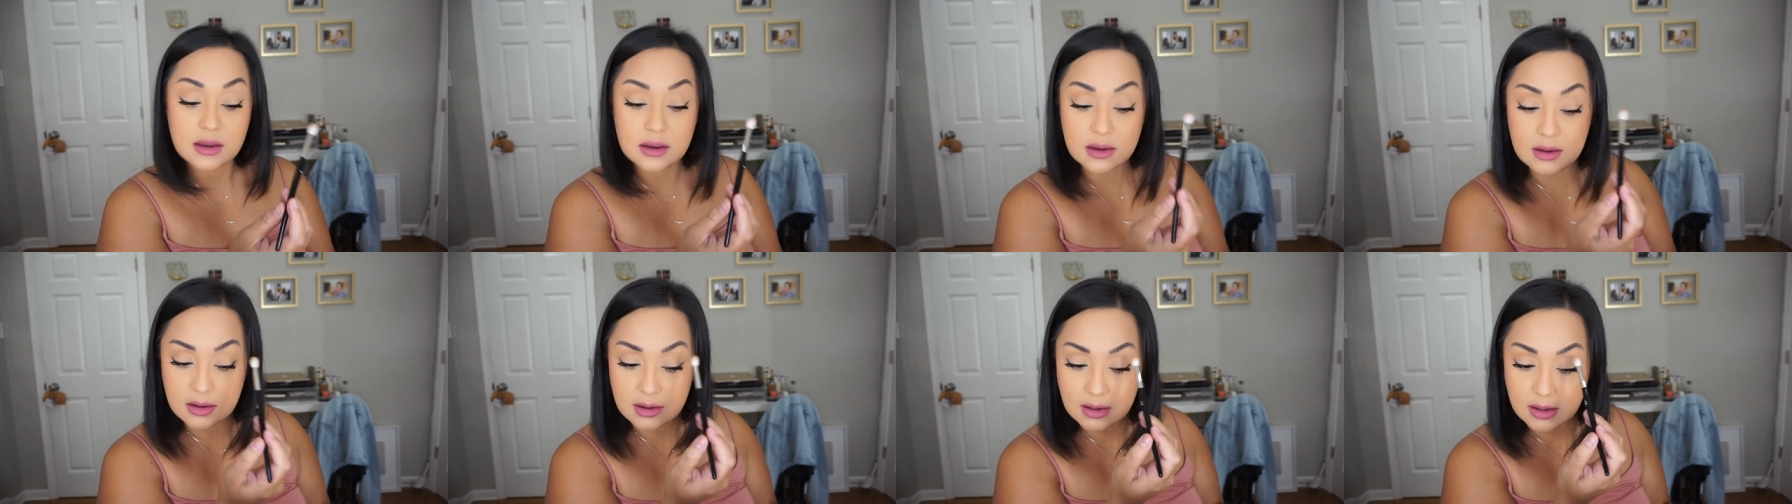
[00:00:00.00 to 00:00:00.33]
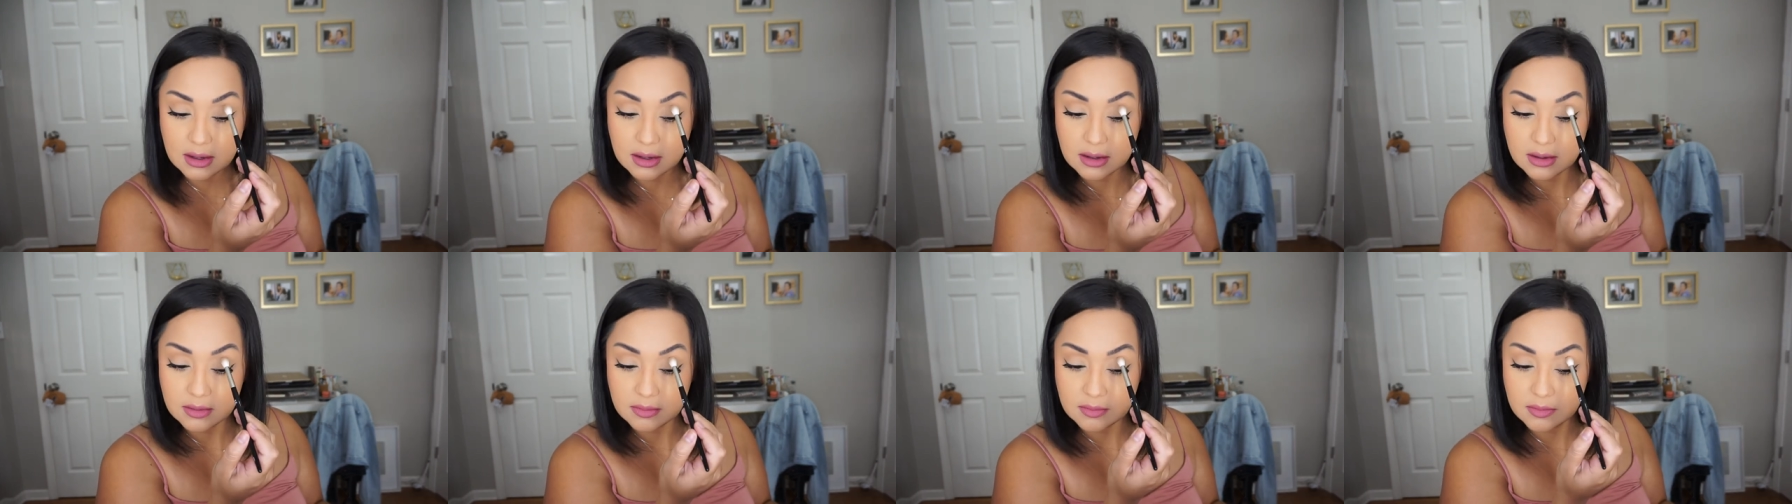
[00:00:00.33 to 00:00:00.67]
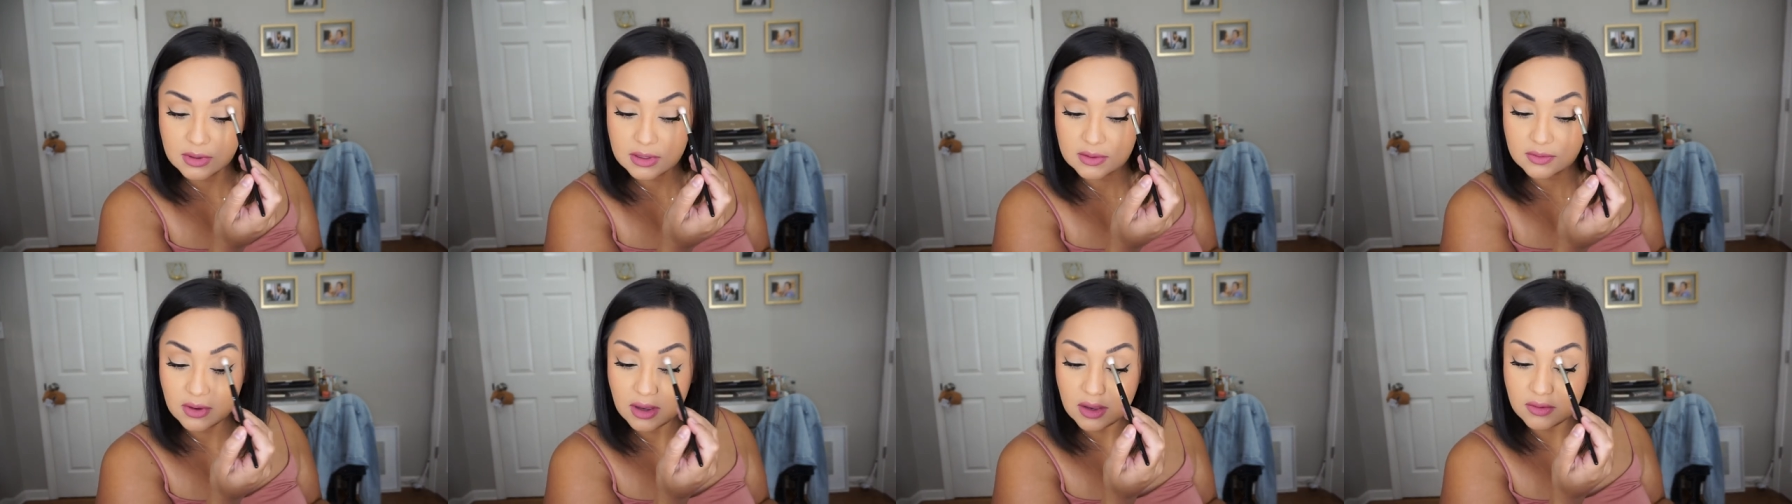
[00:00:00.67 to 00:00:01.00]
Um,
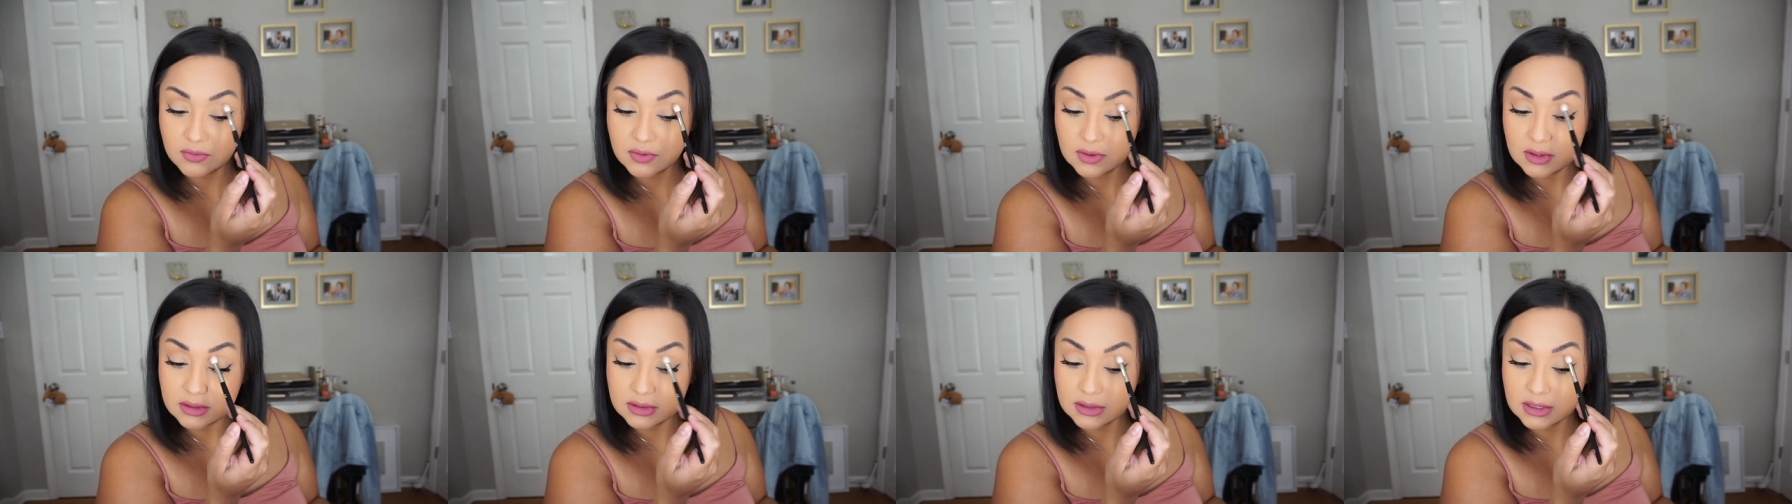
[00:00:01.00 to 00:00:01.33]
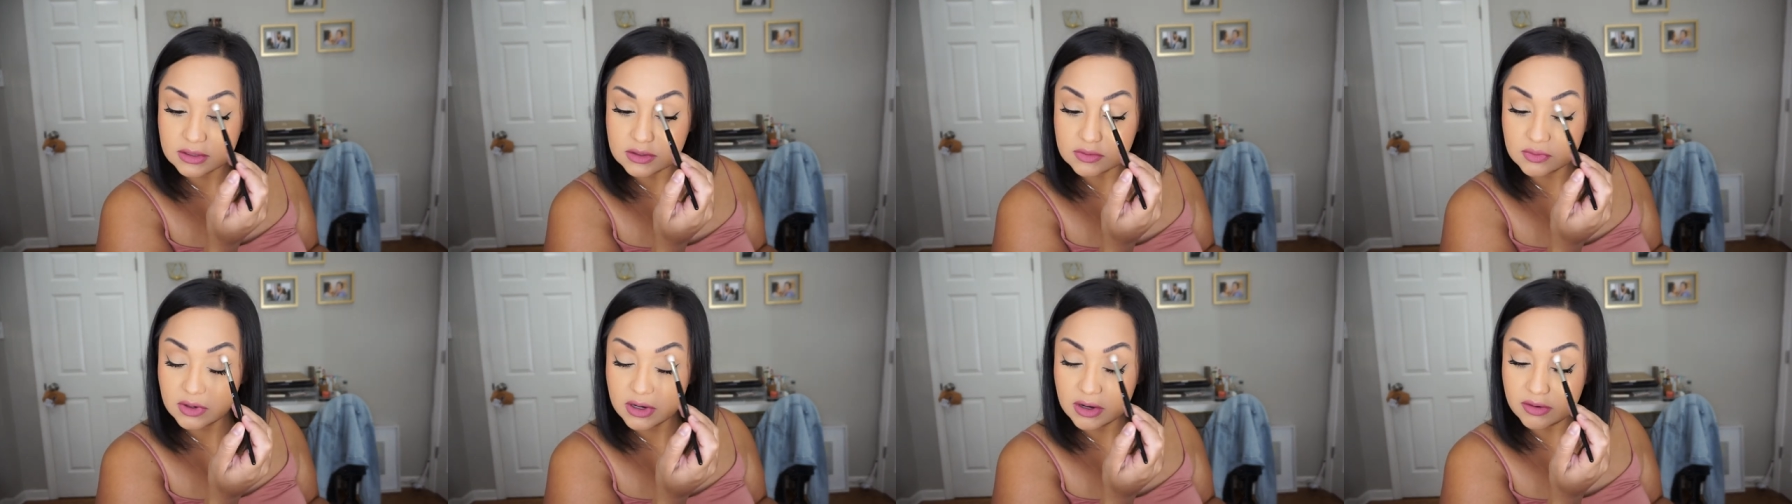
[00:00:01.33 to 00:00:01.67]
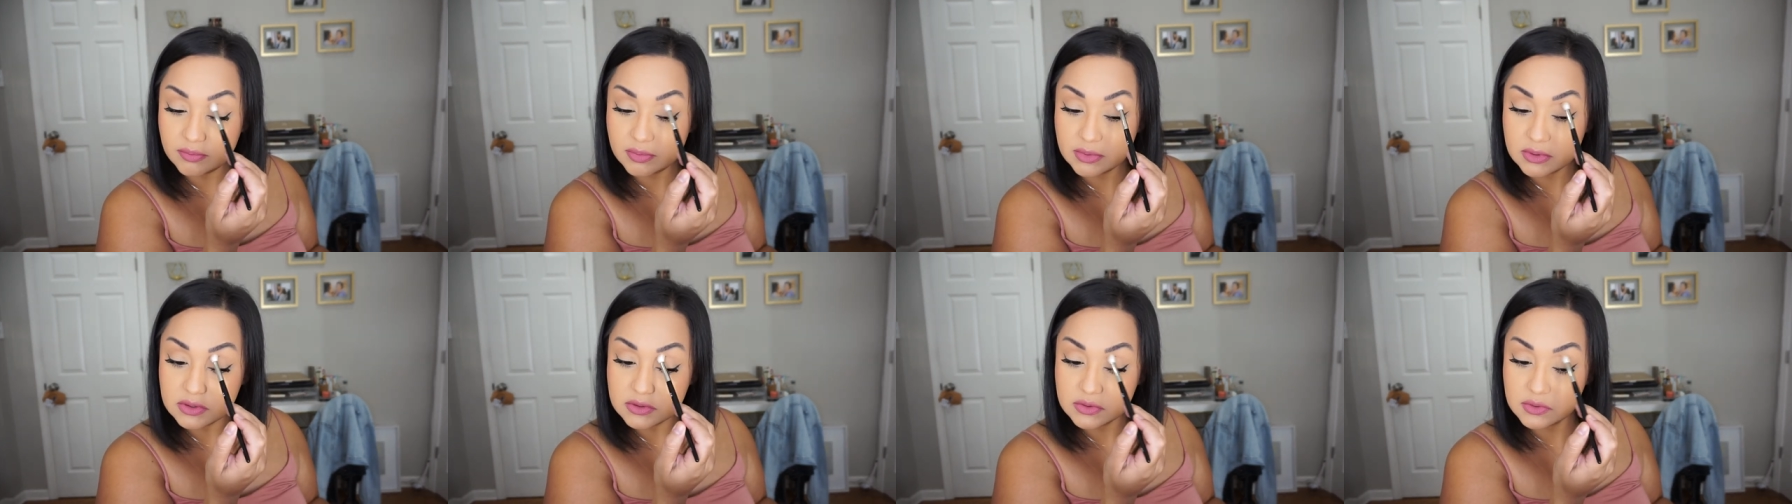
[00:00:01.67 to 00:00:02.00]
I feel like that's what
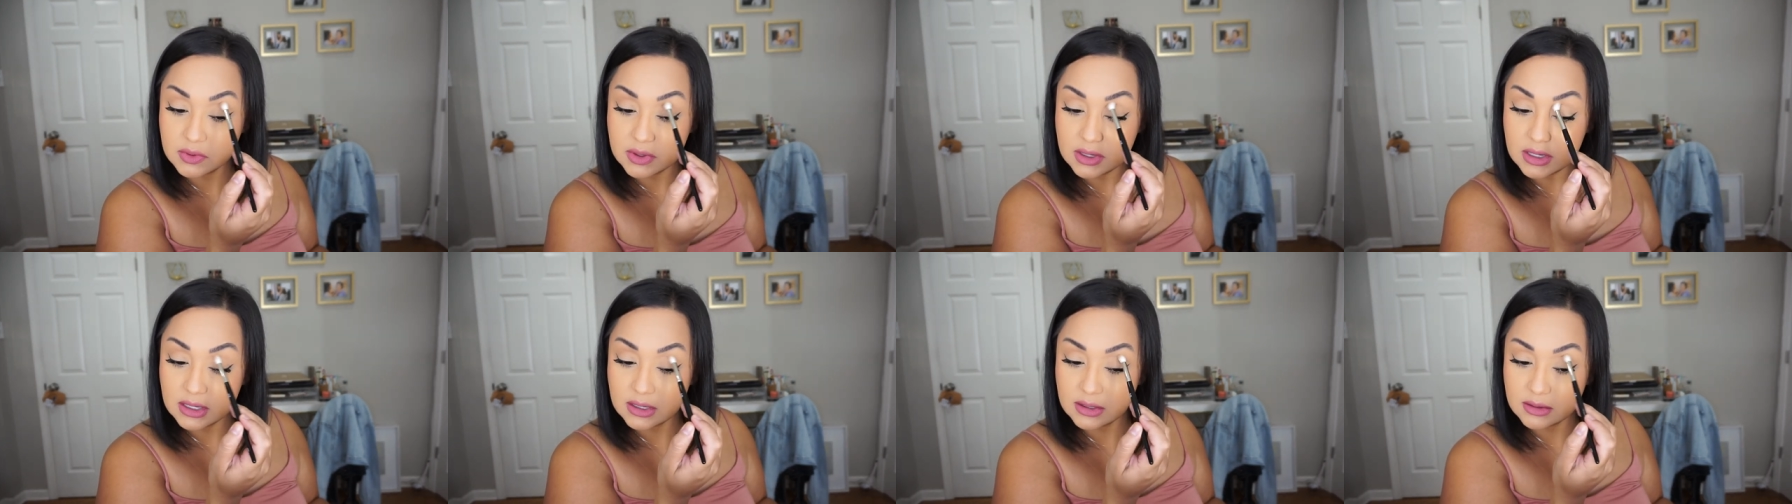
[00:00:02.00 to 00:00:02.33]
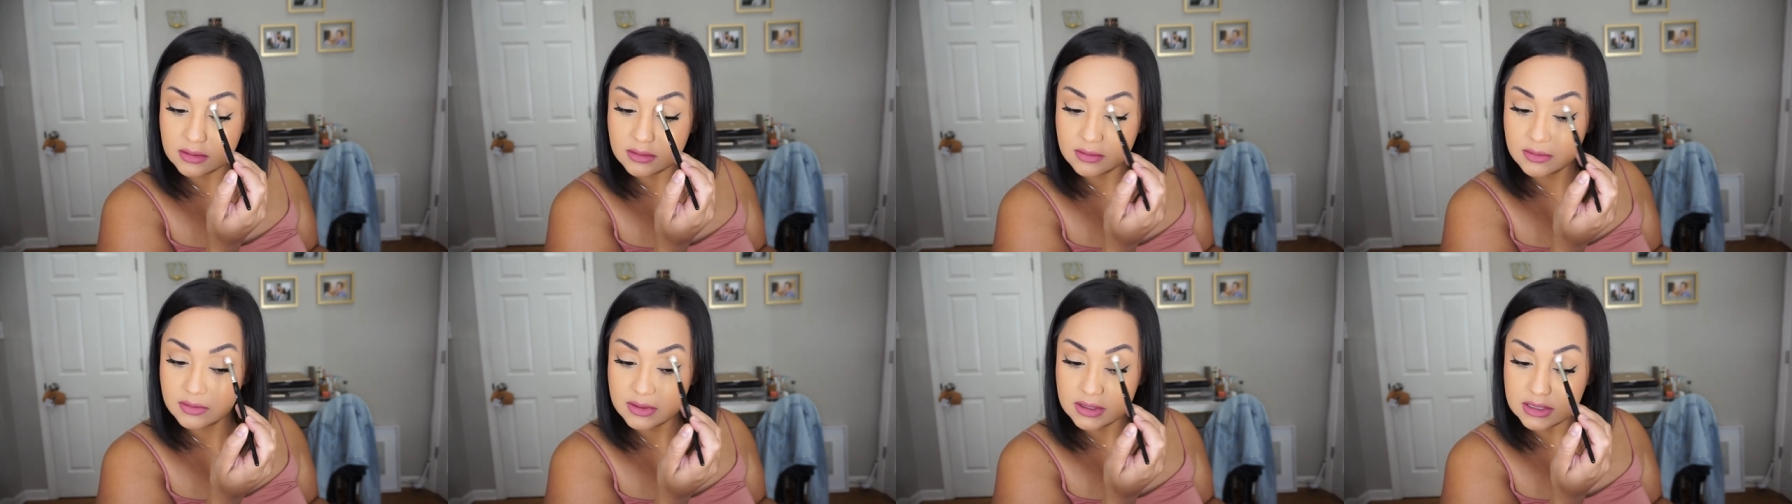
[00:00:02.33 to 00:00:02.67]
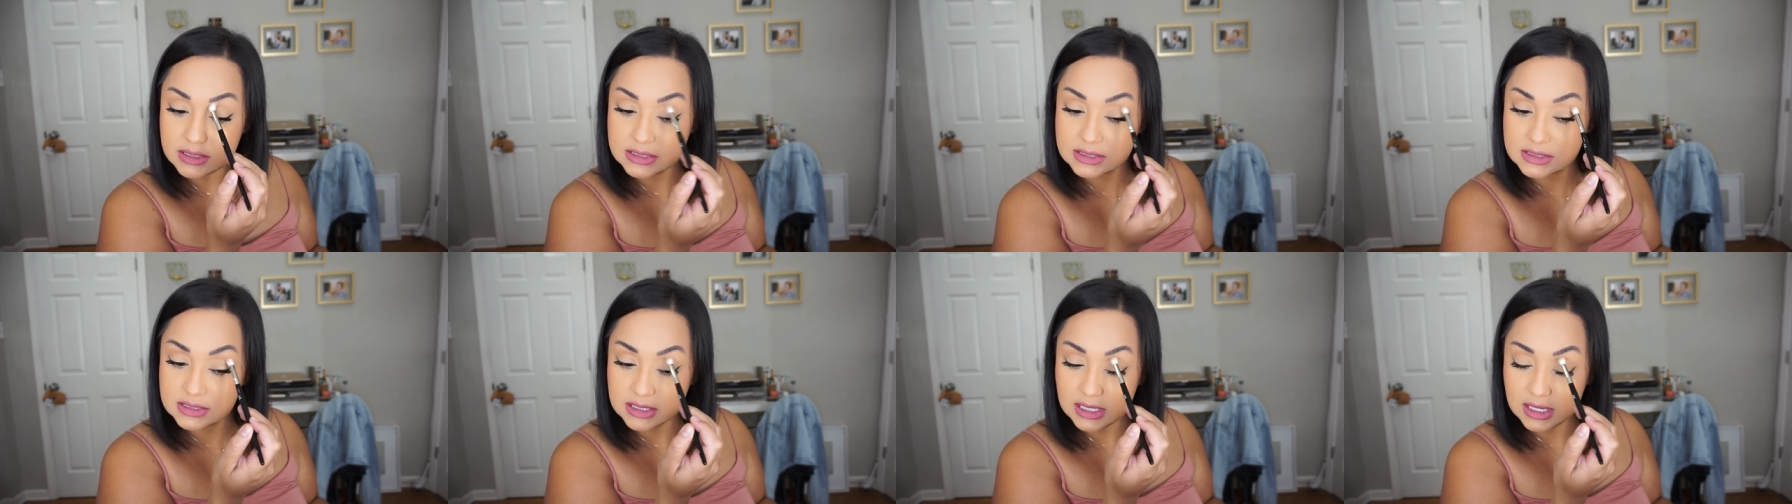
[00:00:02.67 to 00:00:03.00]
I've been doing
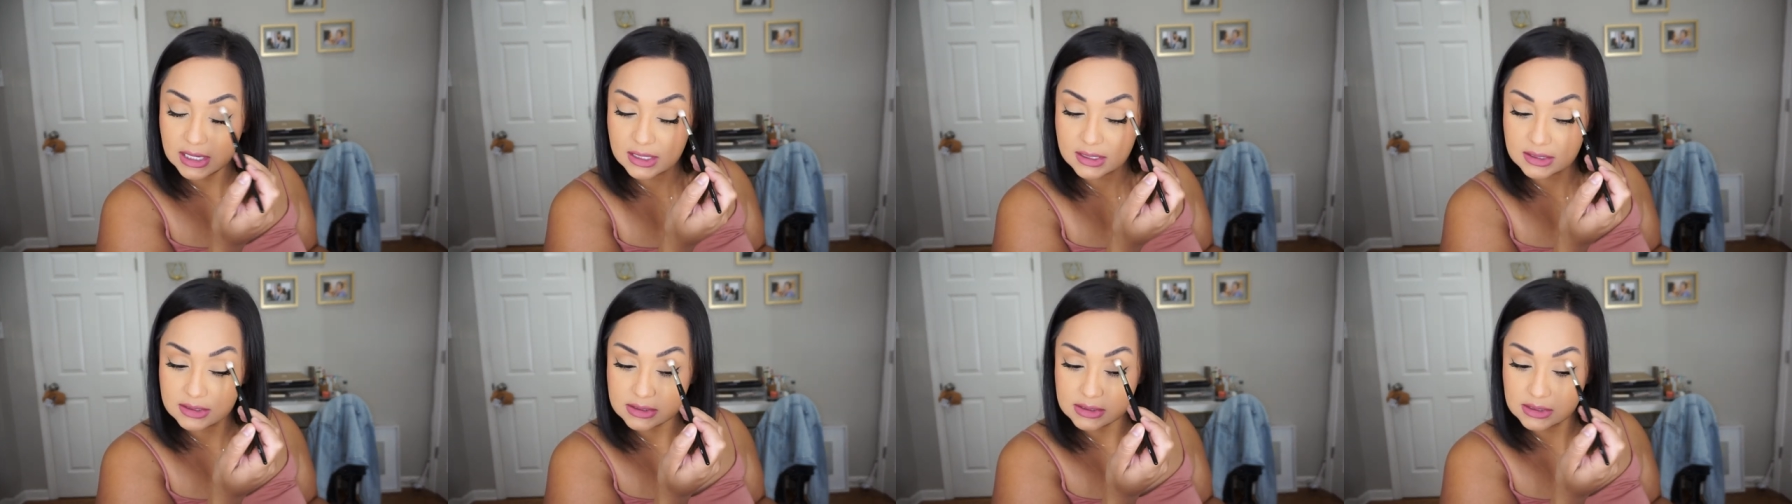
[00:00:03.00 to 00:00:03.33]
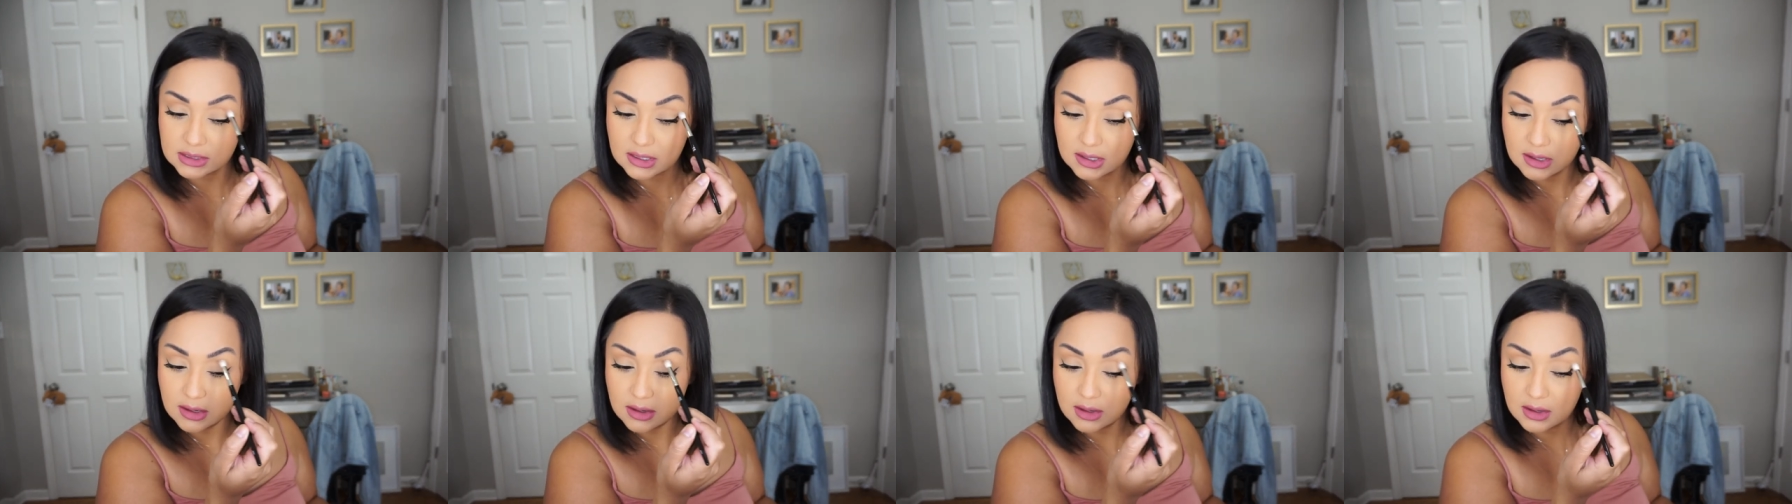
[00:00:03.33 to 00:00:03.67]
these days.